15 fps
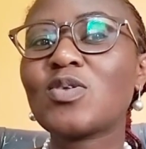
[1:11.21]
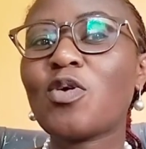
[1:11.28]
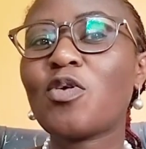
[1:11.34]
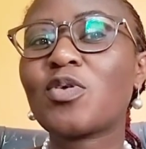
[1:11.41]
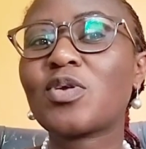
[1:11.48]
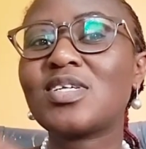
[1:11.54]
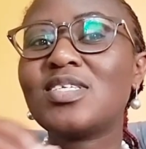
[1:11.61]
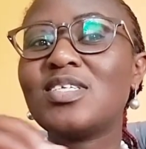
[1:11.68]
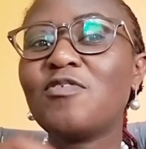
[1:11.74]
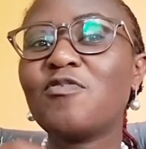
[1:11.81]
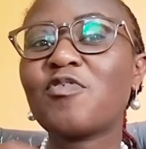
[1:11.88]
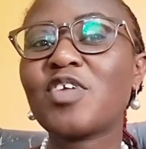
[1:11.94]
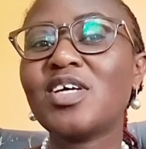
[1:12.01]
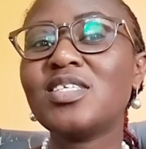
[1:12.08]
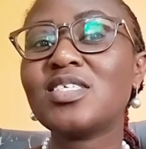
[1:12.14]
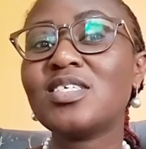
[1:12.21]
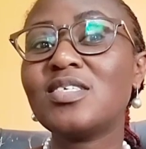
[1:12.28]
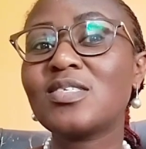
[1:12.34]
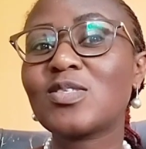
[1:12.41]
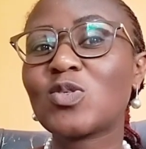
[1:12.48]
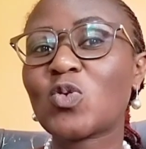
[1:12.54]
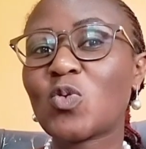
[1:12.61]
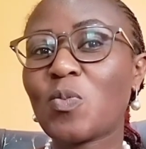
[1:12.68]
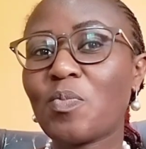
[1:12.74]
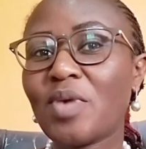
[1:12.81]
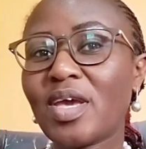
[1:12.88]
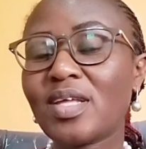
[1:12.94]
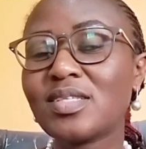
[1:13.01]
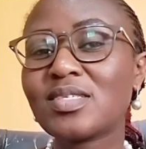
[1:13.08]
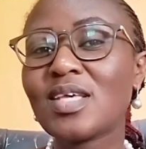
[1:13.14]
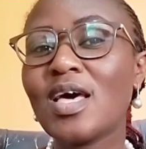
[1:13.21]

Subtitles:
or different instruments